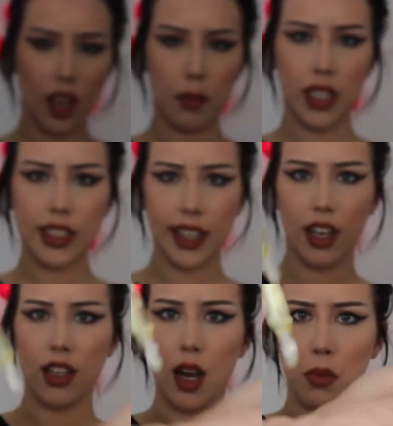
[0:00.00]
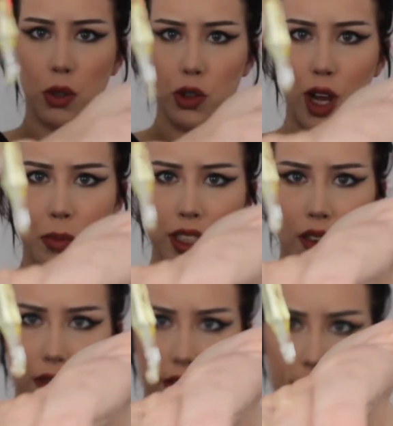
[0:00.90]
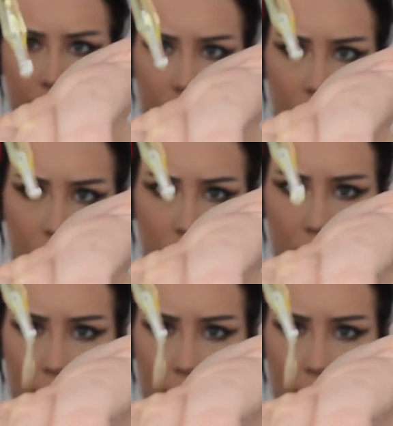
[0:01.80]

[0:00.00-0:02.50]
I'm going to take a couple drops of this onto